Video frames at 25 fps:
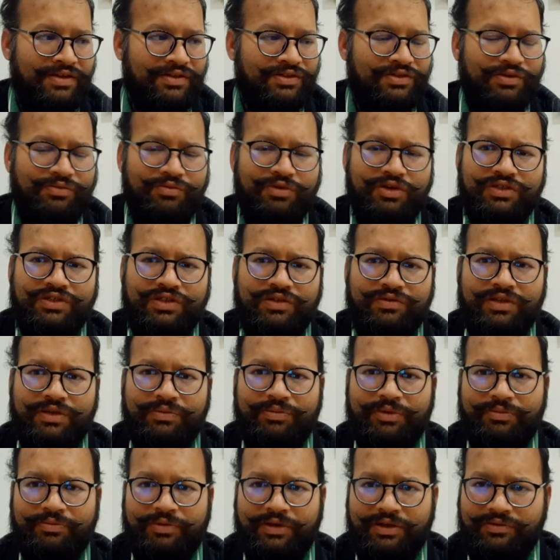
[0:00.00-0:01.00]
So most of the
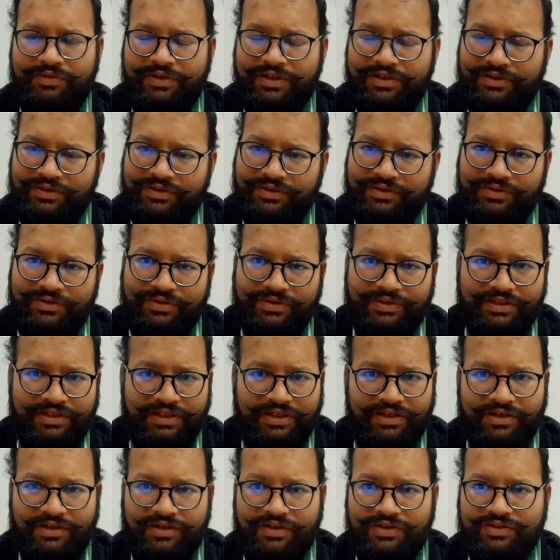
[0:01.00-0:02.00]
people will do
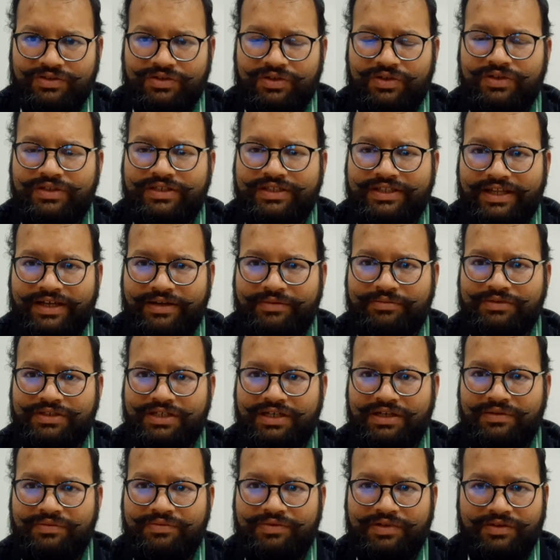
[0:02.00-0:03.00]
their household
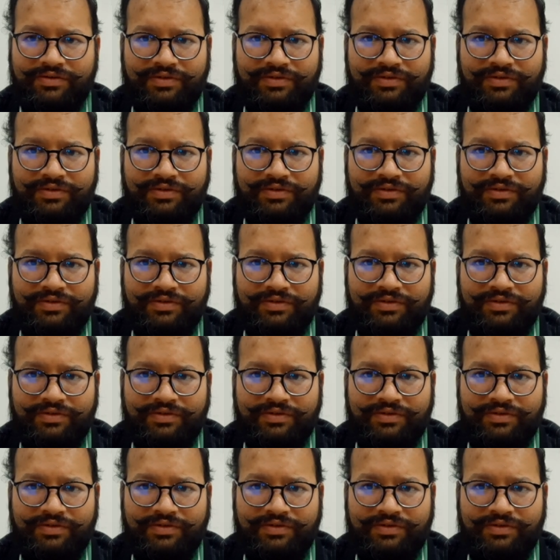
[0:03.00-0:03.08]
themselves.